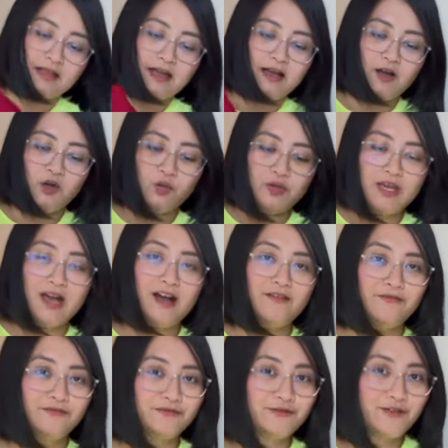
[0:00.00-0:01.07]
Now we
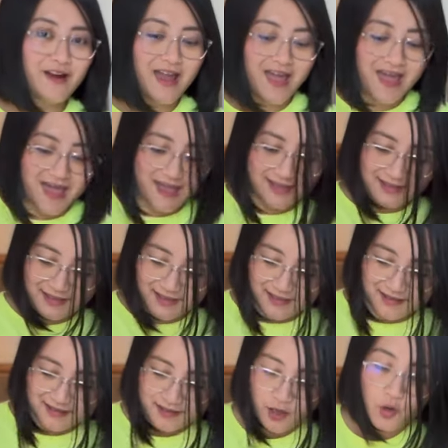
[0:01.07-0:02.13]
have red.
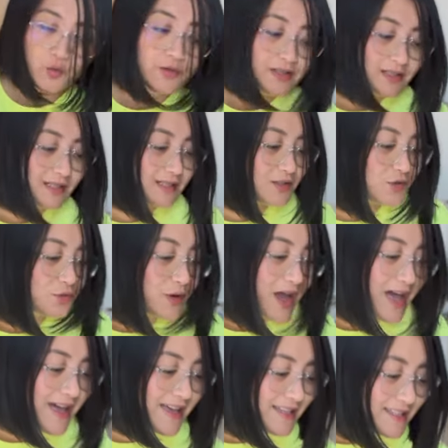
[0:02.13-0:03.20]
Oh, this is a
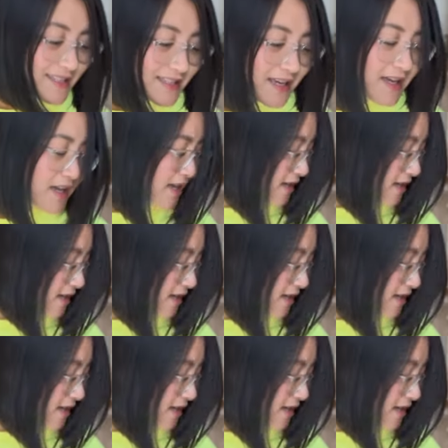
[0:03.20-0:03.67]
dress.